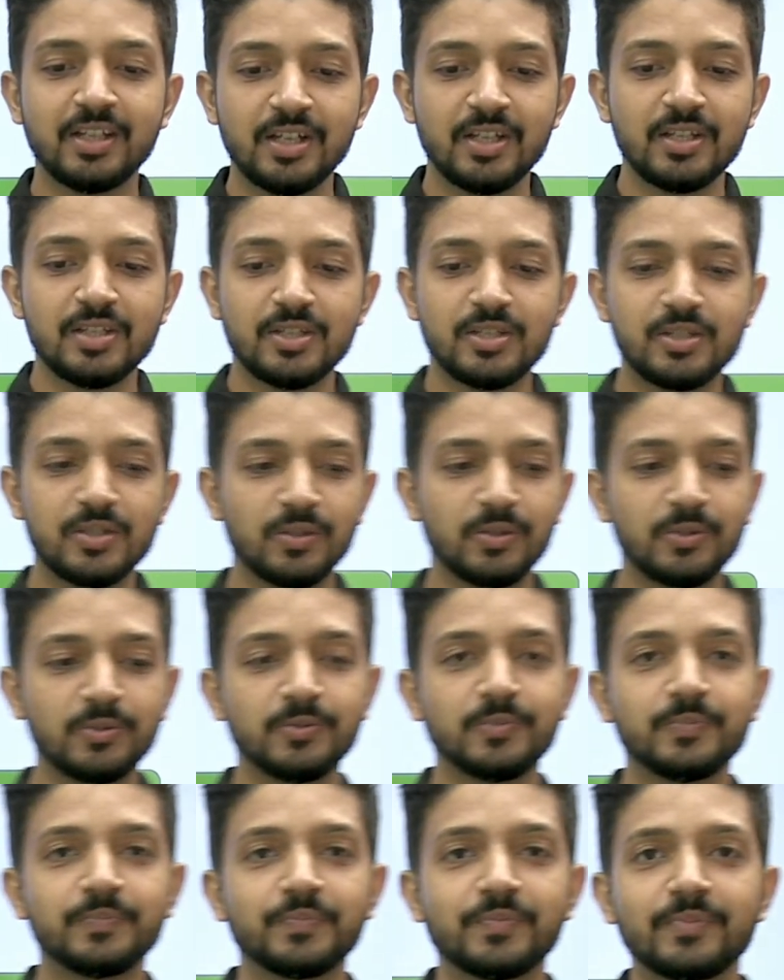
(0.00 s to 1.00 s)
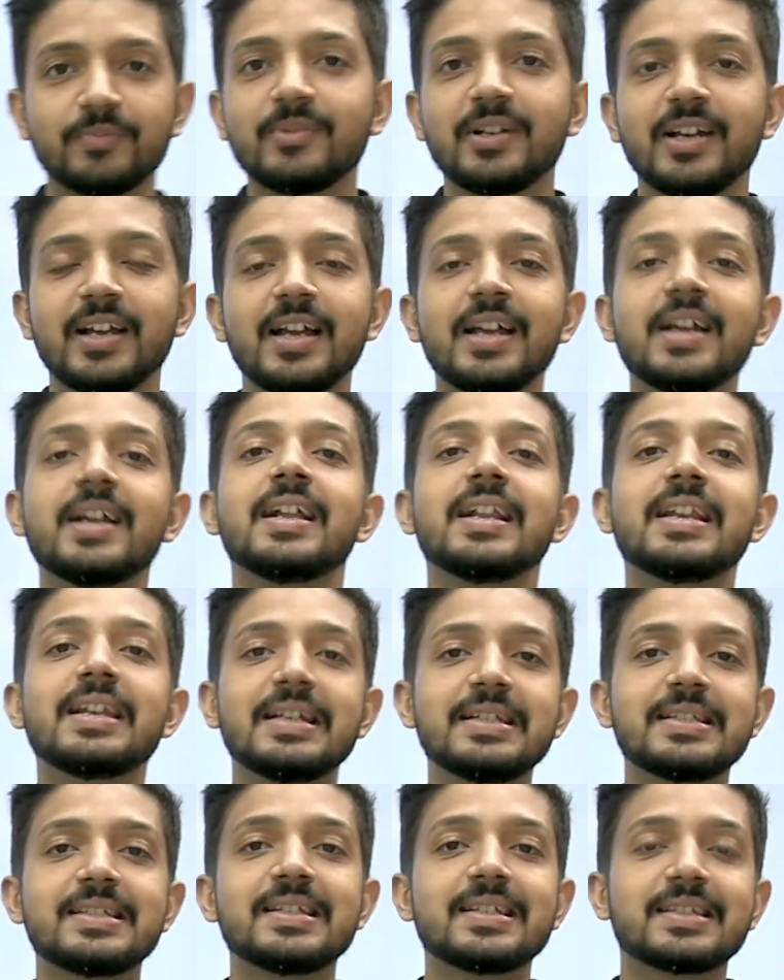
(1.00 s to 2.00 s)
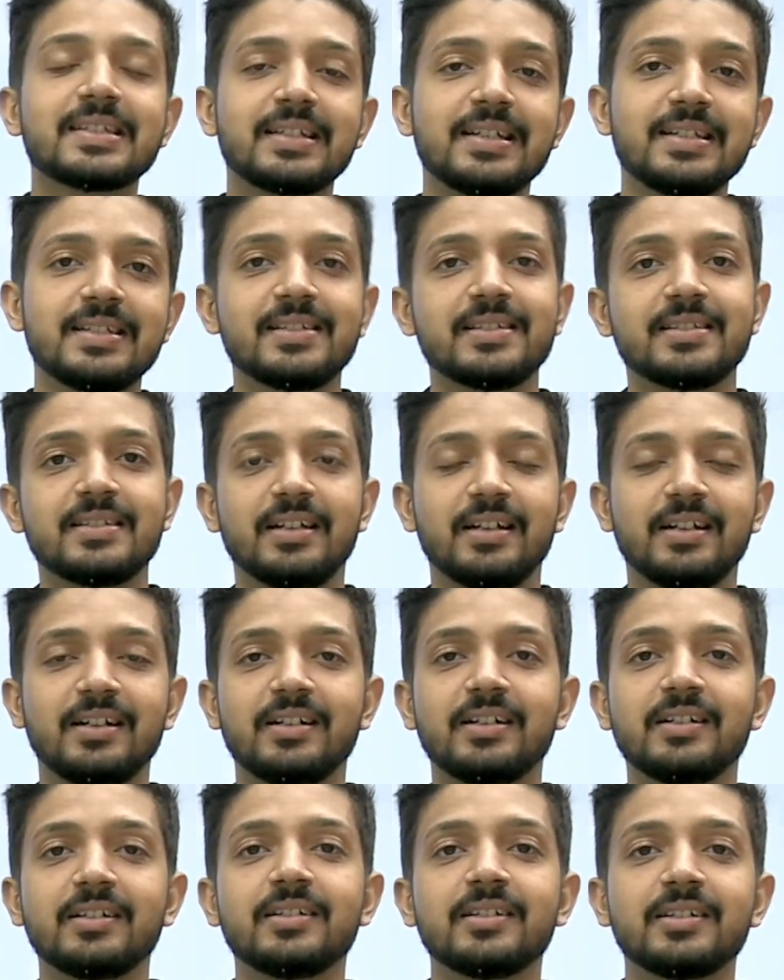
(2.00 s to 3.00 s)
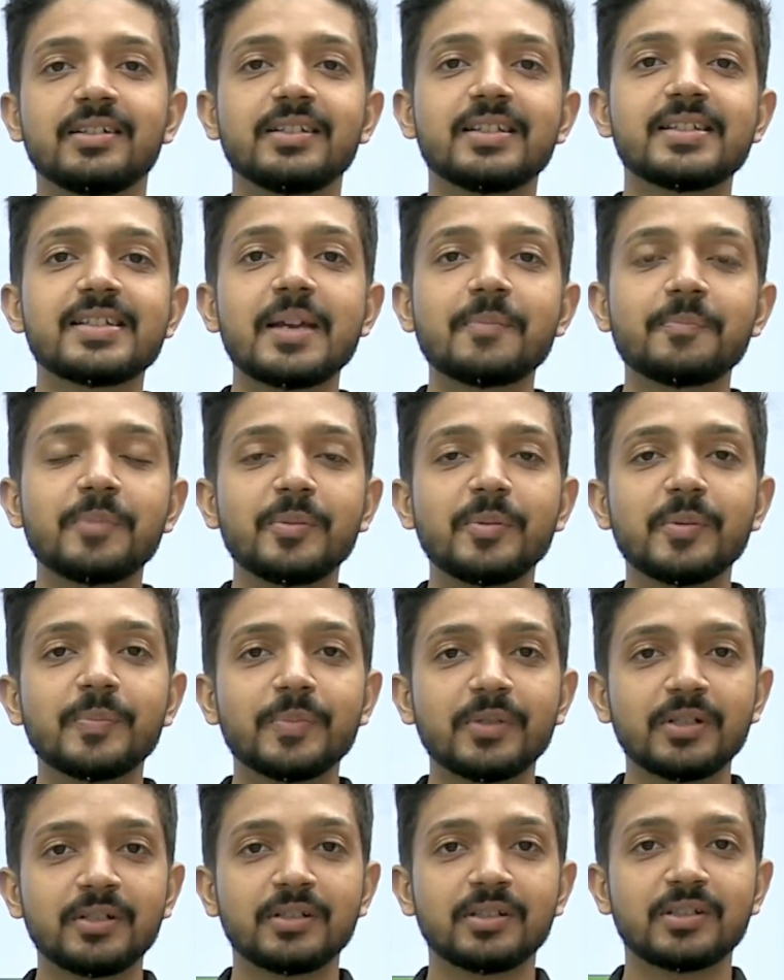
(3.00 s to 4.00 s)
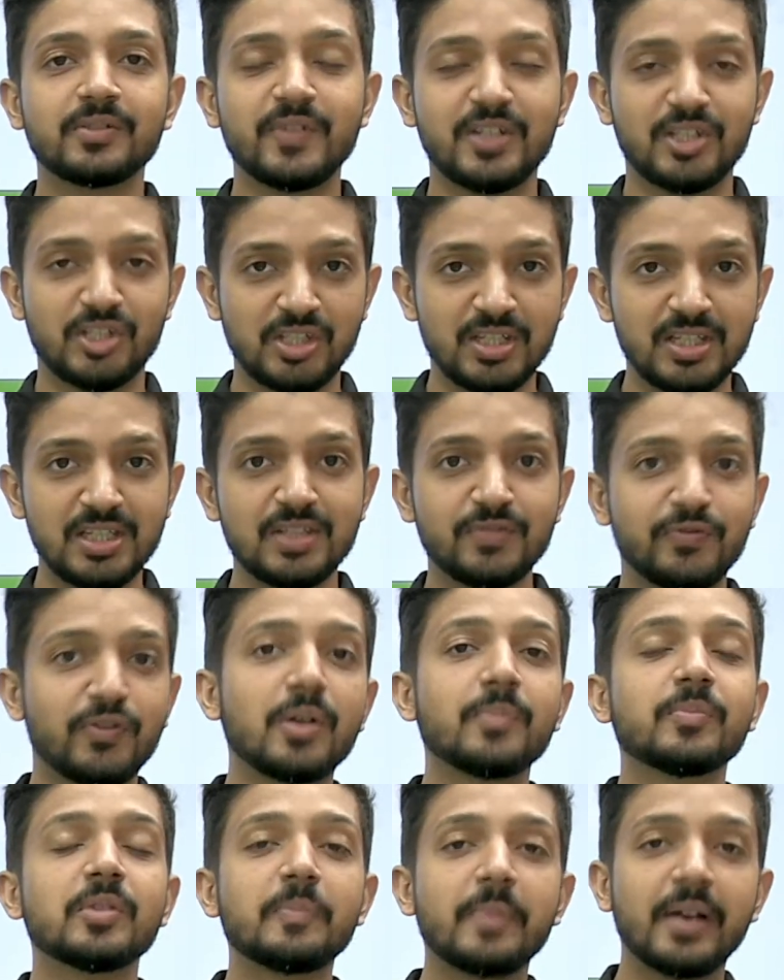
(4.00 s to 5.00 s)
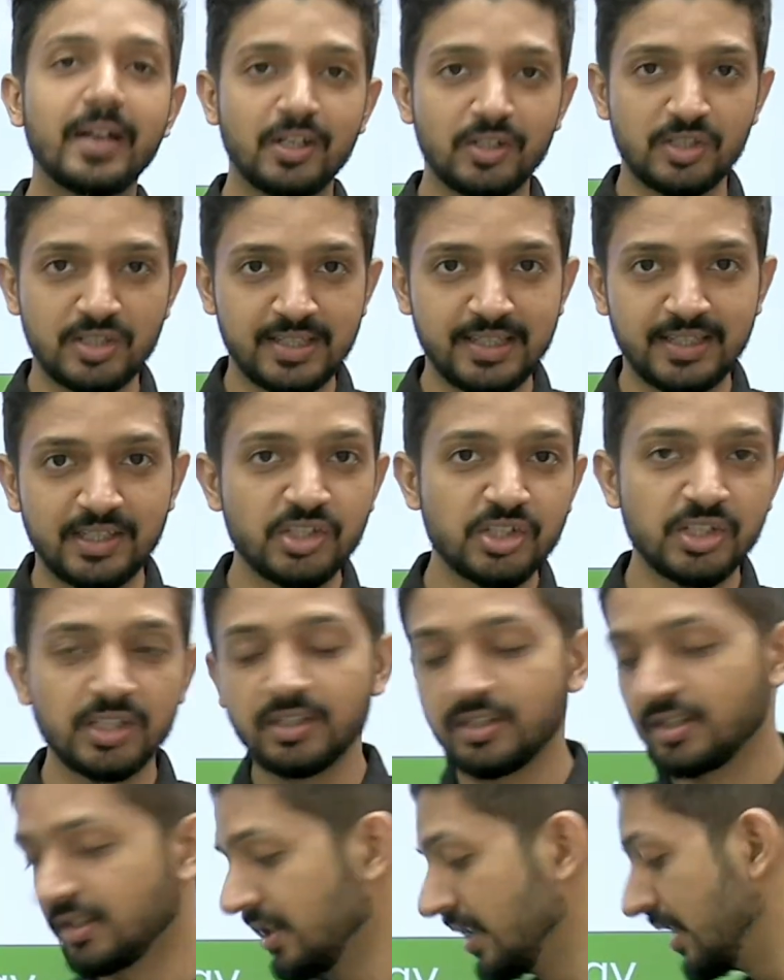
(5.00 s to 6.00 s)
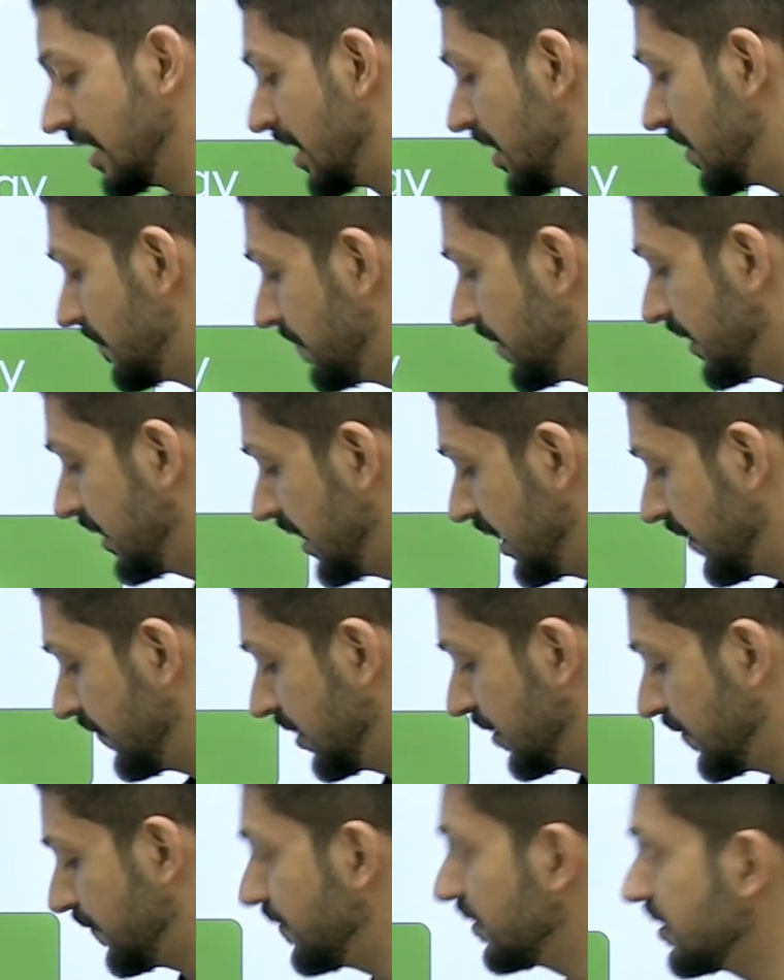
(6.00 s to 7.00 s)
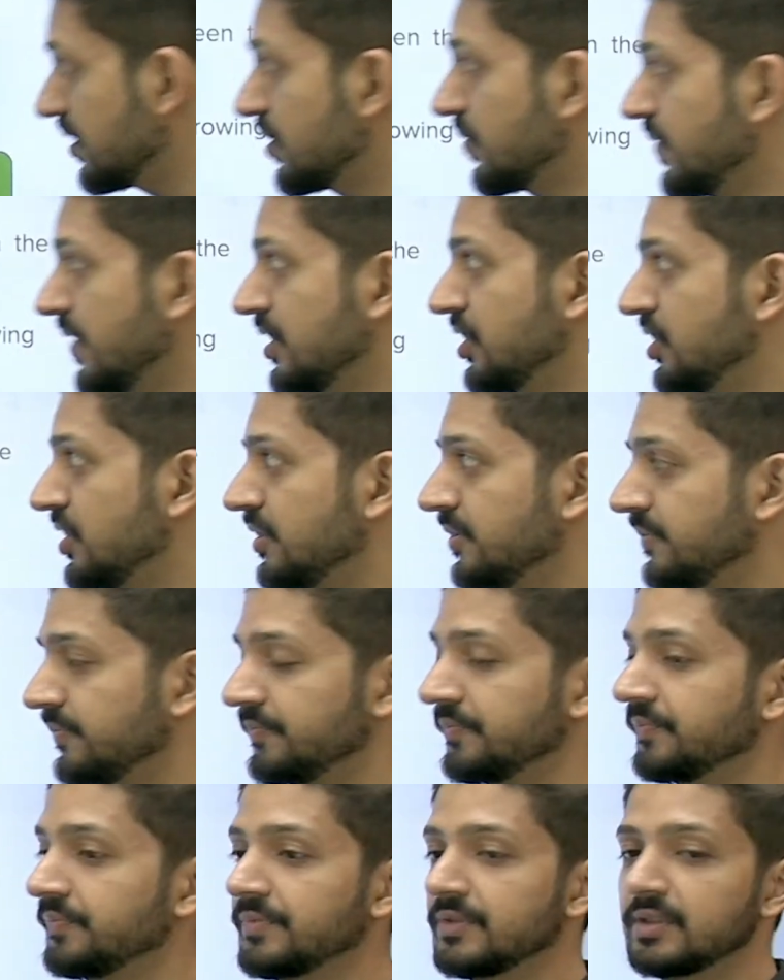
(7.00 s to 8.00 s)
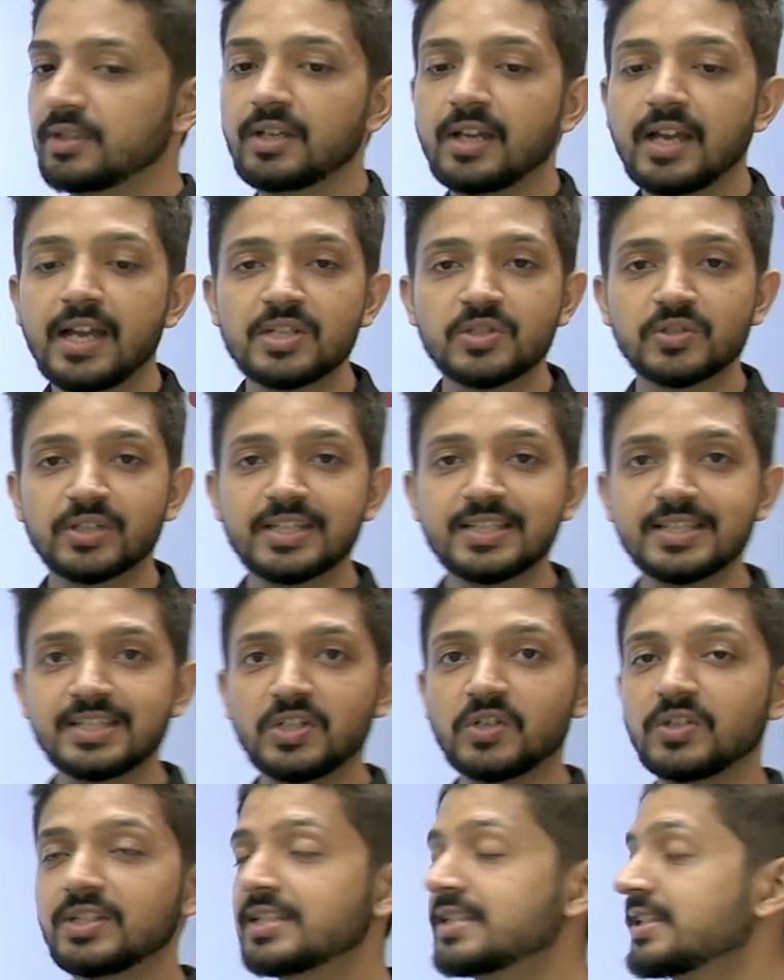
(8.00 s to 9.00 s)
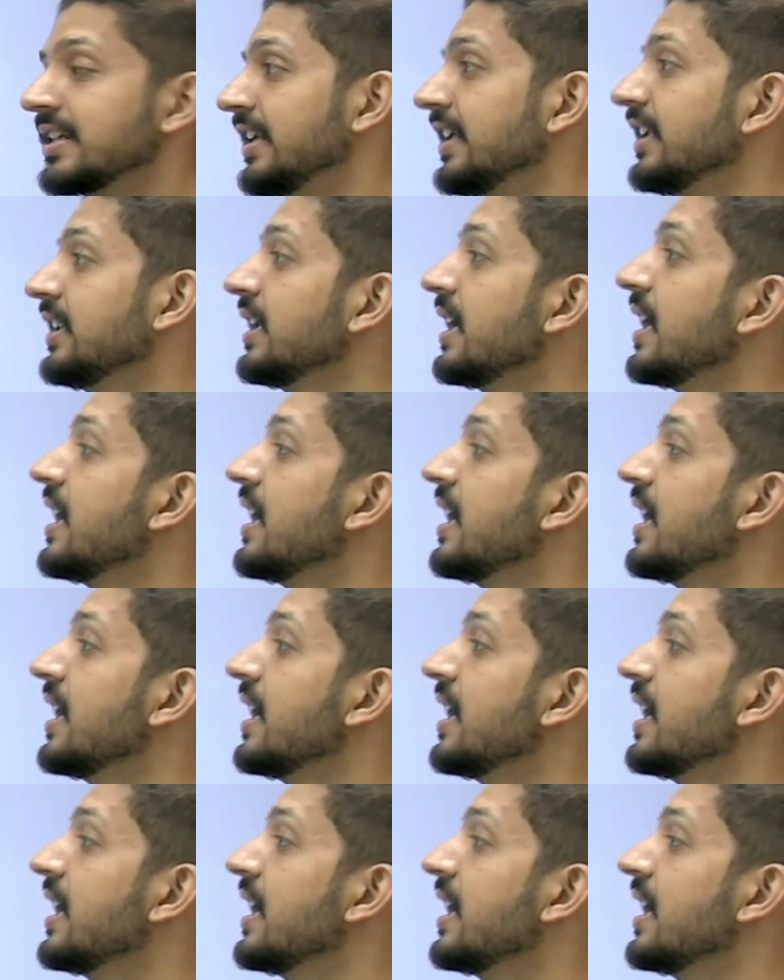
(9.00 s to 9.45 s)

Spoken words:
So let's discuss the sample paper questions from the biology section, beginning with the first question. As you can see on the screen,